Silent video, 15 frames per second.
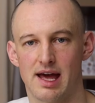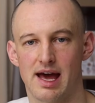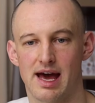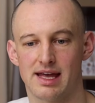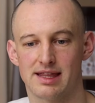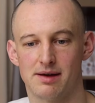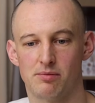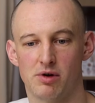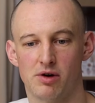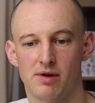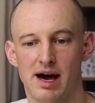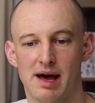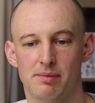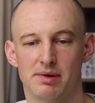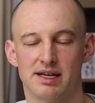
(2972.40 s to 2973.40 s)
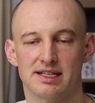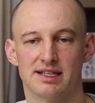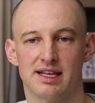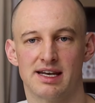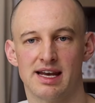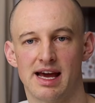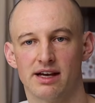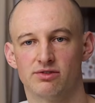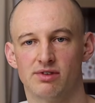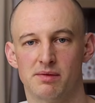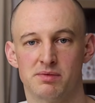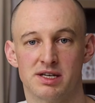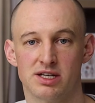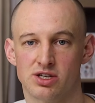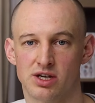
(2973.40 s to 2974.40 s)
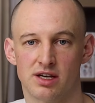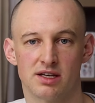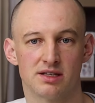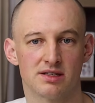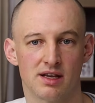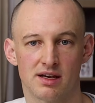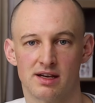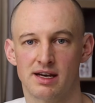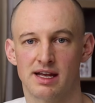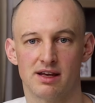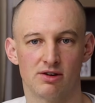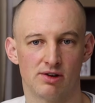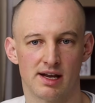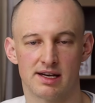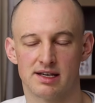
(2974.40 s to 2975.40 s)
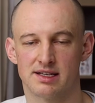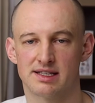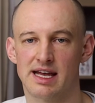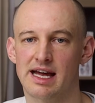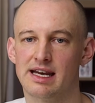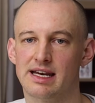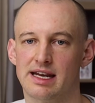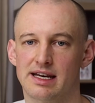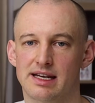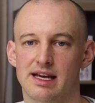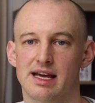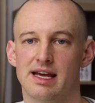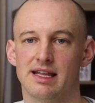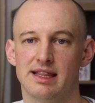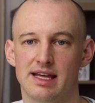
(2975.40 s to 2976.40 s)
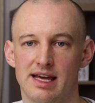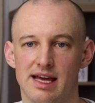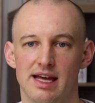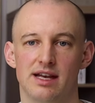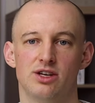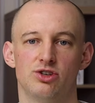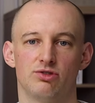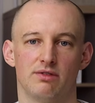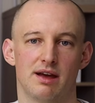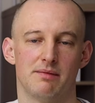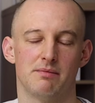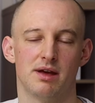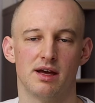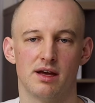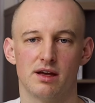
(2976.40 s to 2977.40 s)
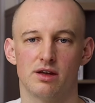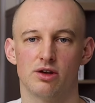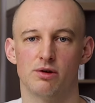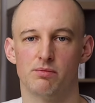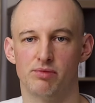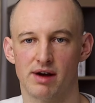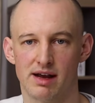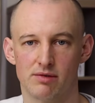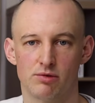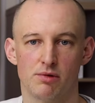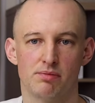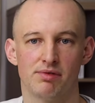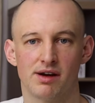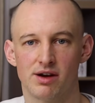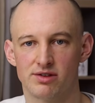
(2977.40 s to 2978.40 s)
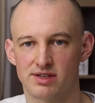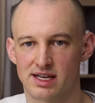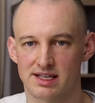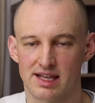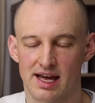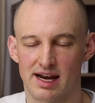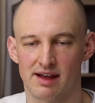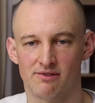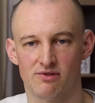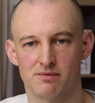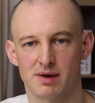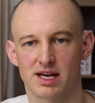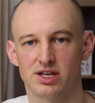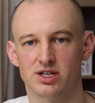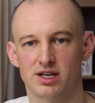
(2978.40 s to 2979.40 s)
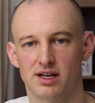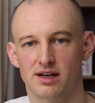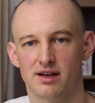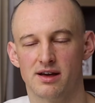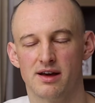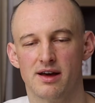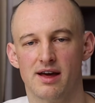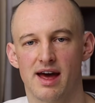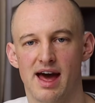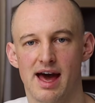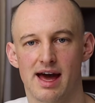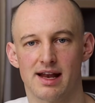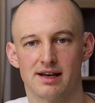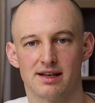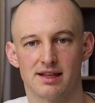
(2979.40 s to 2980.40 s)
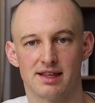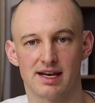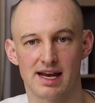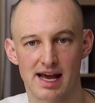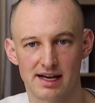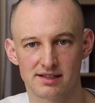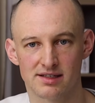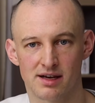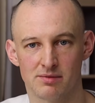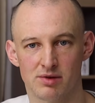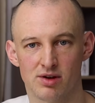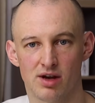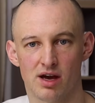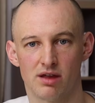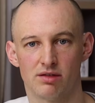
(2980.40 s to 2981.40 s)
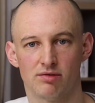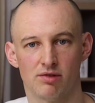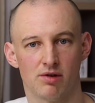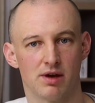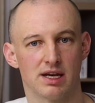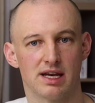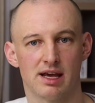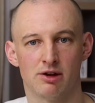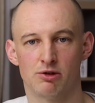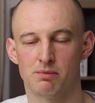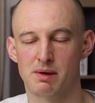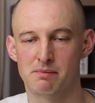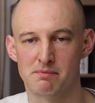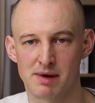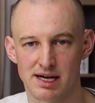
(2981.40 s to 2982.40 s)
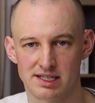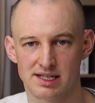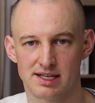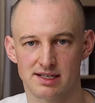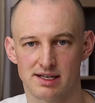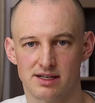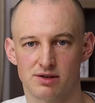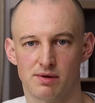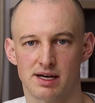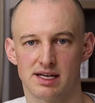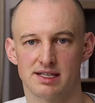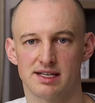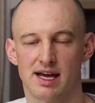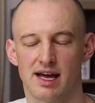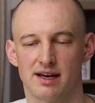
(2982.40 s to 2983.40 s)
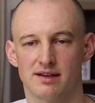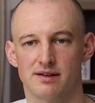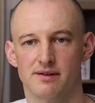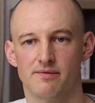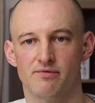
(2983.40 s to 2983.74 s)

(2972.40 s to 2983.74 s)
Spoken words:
And then what will happen is the next repetition, suddenly you'll understand it. In the interim, your brain will process that information. And the next time you go through it, it'll be much easier to understand.